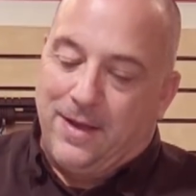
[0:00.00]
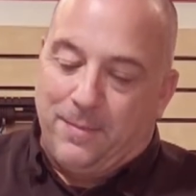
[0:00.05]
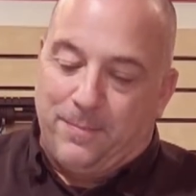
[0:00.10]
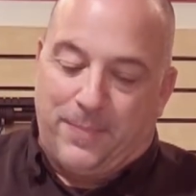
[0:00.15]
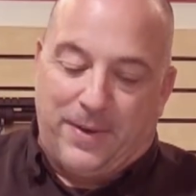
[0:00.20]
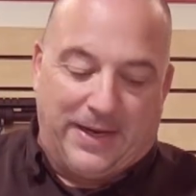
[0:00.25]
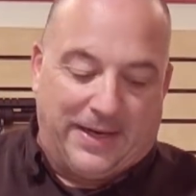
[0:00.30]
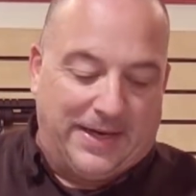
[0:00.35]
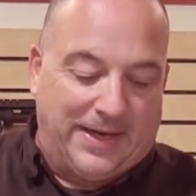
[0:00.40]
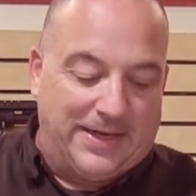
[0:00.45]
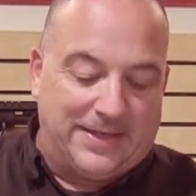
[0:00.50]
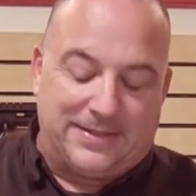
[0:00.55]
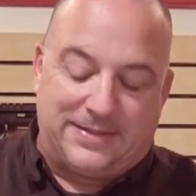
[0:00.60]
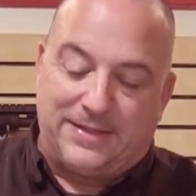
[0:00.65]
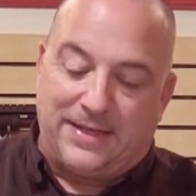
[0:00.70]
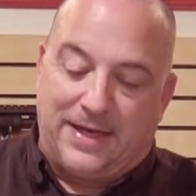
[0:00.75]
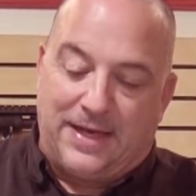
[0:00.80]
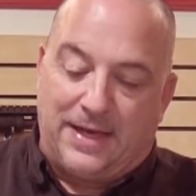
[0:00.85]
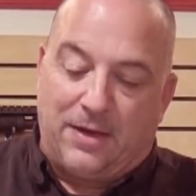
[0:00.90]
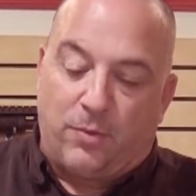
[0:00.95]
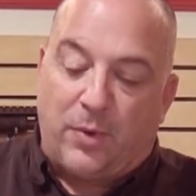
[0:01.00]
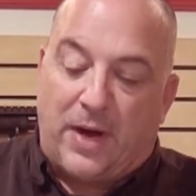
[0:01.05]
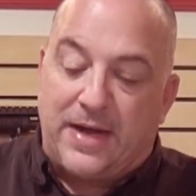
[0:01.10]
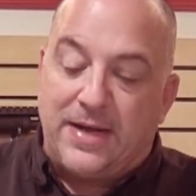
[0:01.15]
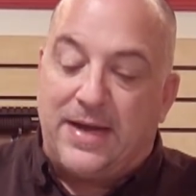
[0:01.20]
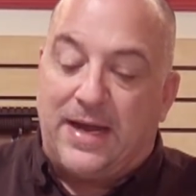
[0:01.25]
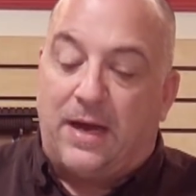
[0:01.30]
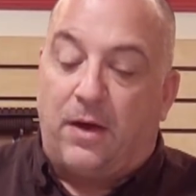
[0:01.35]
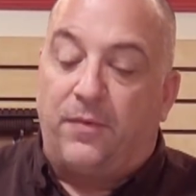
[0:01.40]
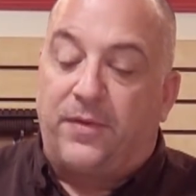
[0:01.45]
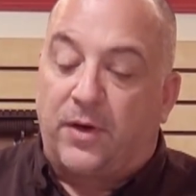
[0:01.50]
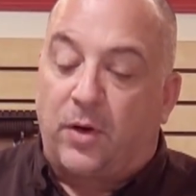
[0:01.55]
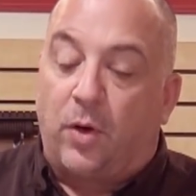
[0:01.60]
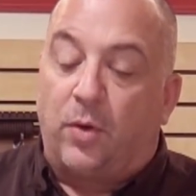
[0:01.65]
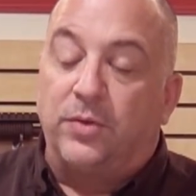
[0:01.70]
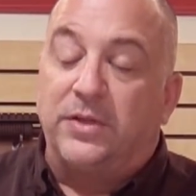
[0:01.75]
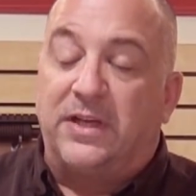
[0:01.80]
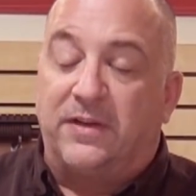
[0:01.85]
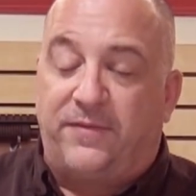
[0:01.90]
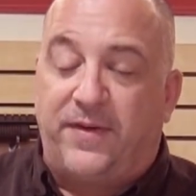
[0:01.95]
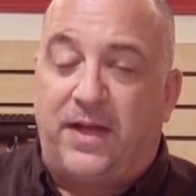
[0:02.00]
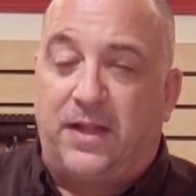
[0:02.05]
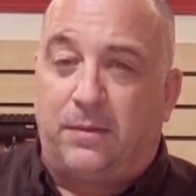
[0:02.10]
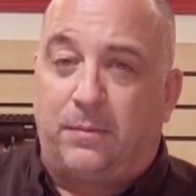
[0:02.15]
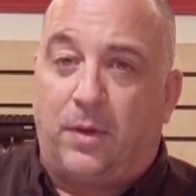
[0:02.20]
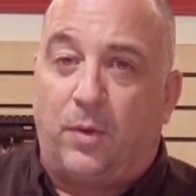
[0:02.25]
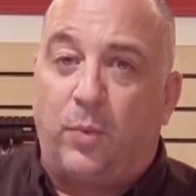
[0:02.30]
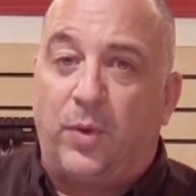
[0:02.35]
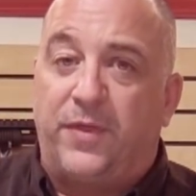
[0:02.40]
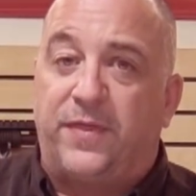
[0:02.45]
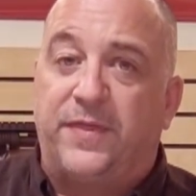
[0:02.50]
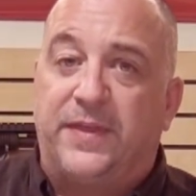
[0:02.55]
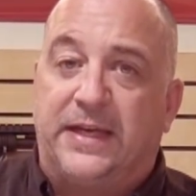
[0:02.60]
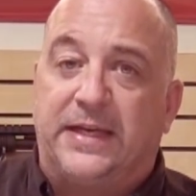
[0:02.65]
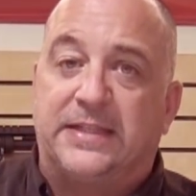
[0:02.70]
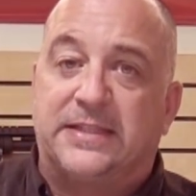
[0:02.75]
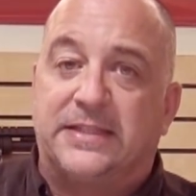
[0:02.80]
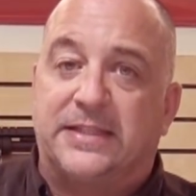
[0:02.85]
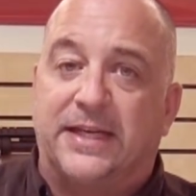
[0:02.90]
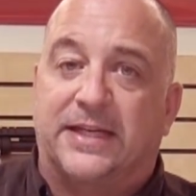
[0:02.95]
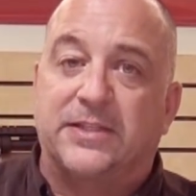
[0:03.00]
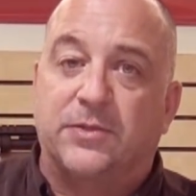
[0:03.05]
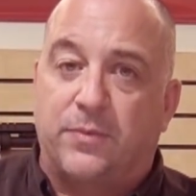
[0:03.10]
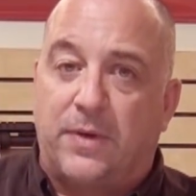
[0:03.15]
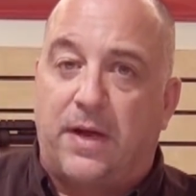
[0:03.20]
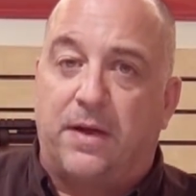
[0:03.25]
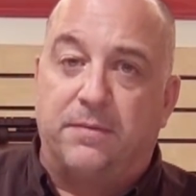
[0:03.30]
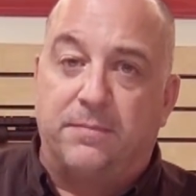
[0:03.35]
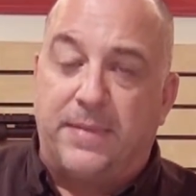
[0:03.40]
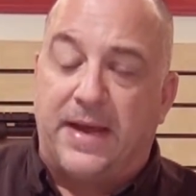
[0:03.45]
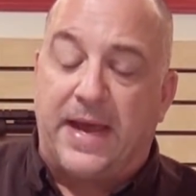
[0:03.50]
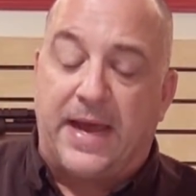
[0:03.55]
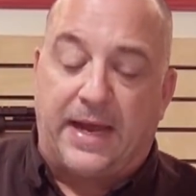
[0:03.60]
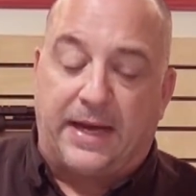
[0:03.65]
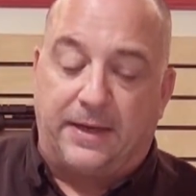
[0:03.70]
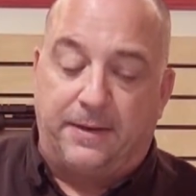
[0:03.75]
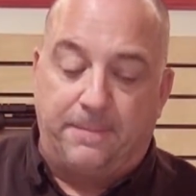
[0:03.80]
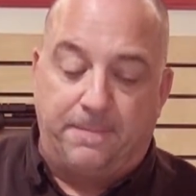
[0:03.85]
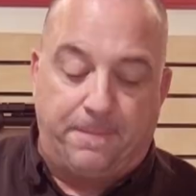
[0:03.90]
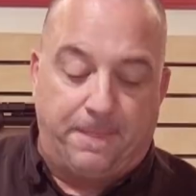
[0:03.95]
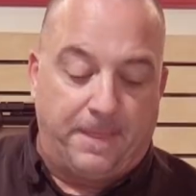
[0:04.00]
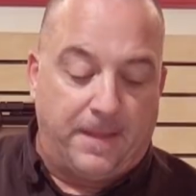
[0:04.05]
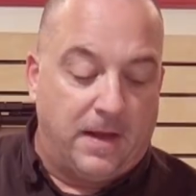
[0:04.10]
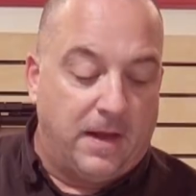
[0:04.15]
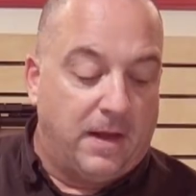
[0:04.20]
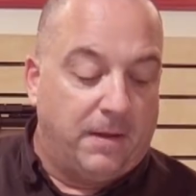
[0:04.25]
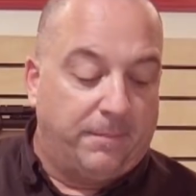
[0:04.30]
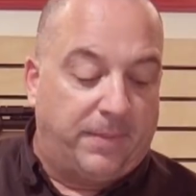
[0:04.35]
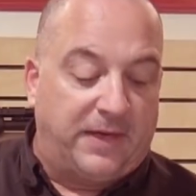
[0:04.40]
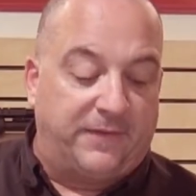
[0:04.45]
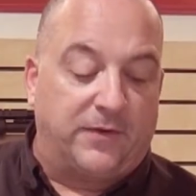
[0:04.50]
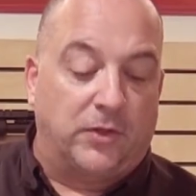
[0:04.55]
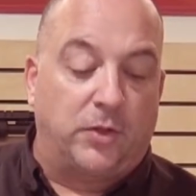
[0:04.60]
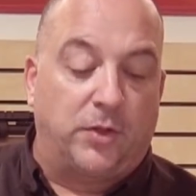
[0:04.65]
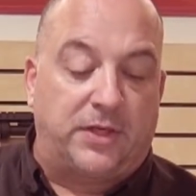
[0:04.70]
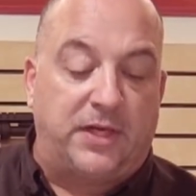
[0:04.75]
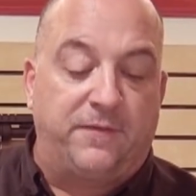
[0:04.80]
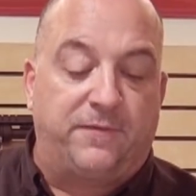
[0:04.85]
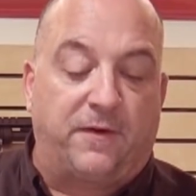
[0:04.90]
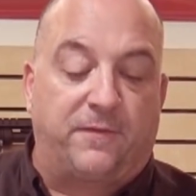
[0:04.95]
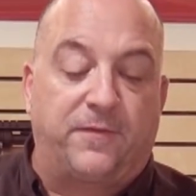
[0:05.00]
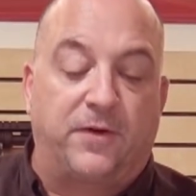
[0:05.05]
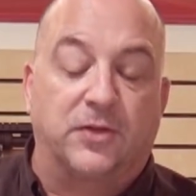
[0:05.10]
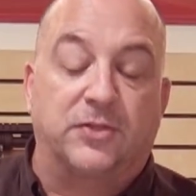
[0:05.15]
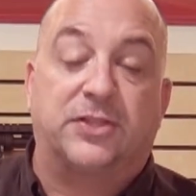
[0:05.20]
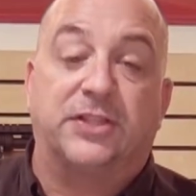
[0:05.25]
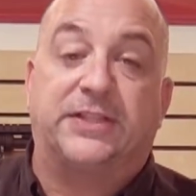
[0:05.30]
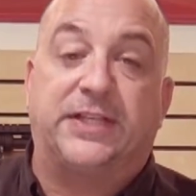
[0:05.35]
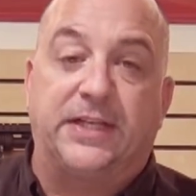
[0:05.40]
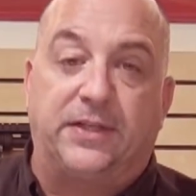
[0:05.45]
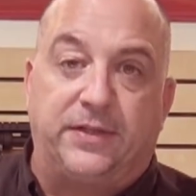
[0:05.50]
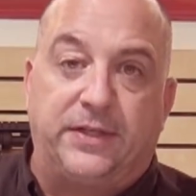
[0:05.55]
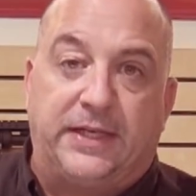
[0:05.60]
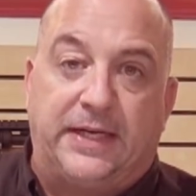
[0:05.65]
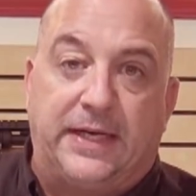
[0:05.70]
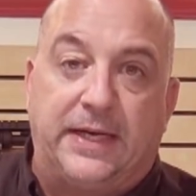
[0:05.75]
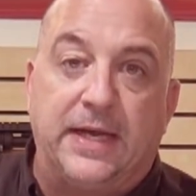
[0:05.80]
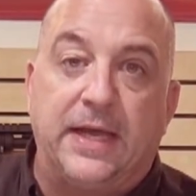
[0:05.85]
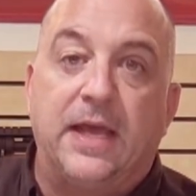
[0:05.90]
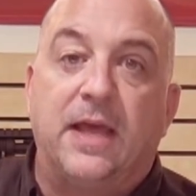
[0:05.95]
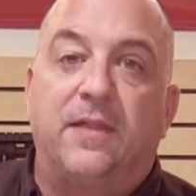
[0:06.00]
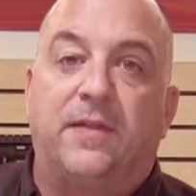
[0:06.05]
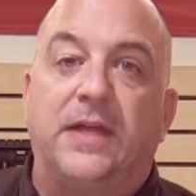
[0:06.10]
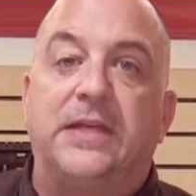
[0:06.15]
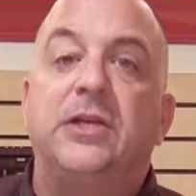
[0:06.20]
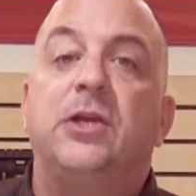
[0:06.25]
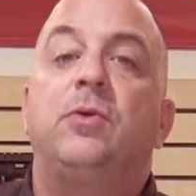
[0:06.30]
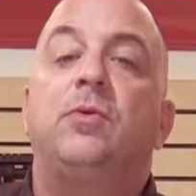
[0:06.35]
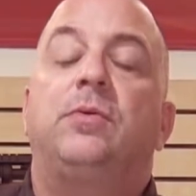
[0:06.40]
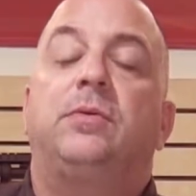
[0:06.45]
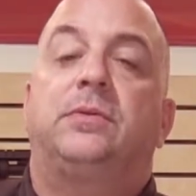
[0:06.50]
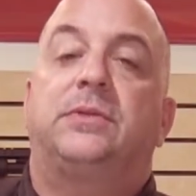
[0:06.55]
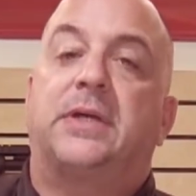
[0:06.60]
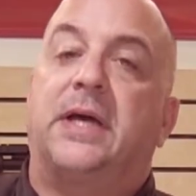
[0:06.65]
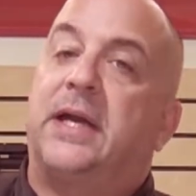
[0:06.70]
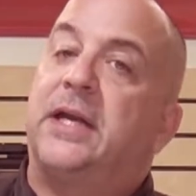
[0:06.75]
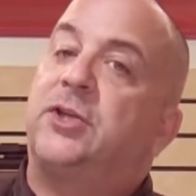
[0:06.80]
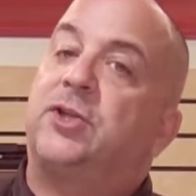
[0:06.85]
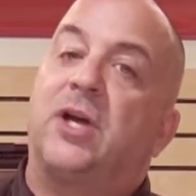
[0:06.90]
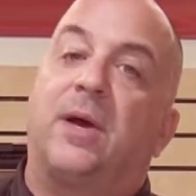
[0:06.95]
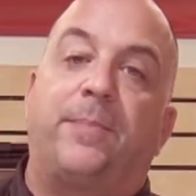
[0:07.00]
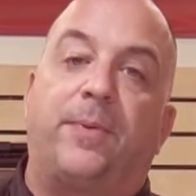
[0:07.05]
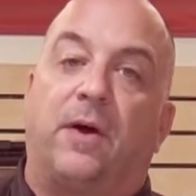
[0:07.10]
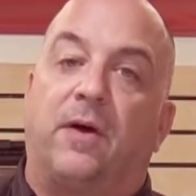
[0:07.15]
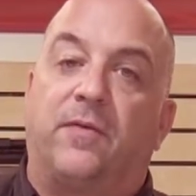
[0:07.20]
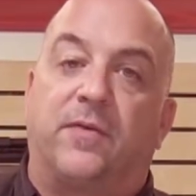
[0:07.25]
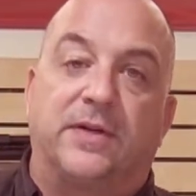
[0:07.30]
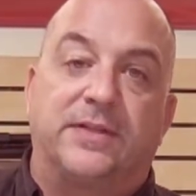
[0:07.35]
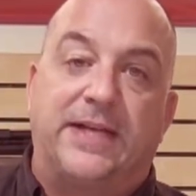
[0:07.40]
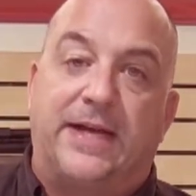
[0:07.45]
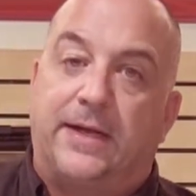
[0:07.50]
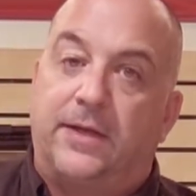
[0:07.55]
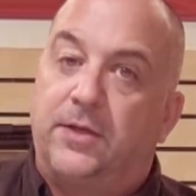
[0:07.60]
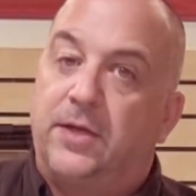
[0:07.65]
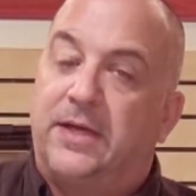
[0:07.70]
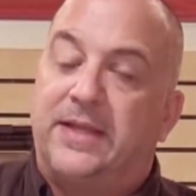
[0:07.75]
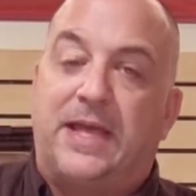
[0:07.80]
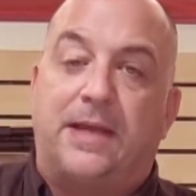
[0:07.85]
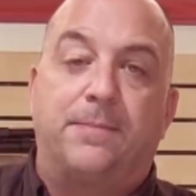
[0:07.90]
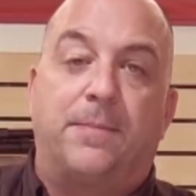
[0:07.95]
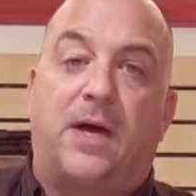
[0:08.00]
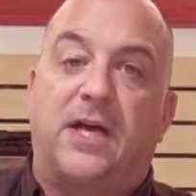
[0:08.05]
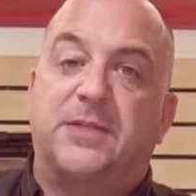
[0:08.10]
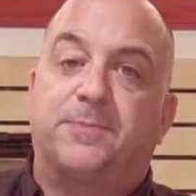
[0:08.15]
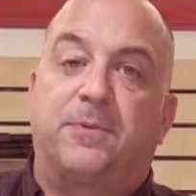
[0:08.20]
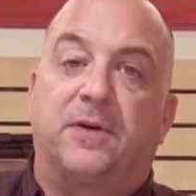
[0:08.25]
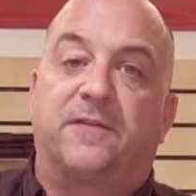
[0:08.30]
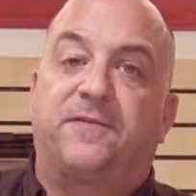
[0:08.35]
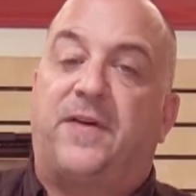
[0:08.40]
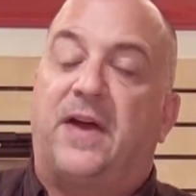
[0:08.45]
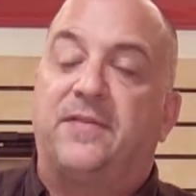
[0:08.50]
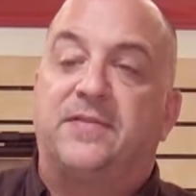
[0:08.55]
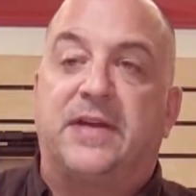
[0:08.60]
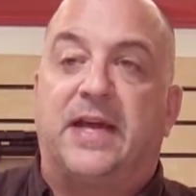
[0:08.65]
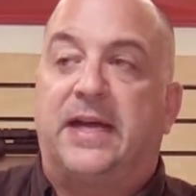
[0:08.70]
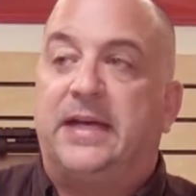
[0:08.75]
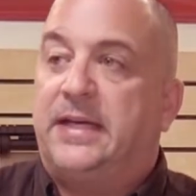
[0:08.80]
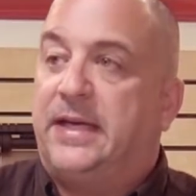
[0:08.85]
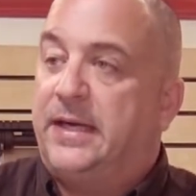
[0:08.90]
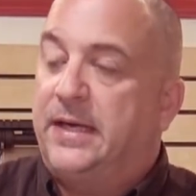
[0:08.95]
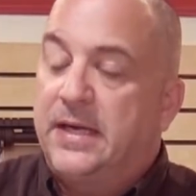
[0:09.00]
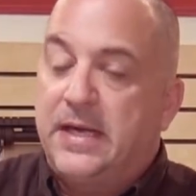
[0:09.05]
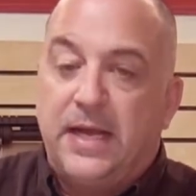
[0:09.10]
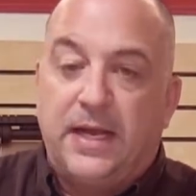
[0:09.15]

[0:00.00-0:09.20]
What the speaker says: Because right now they're only available with the 6-round mag. But if you're looking for versatility, then you got to jump over and take a look at that Mossberg 590.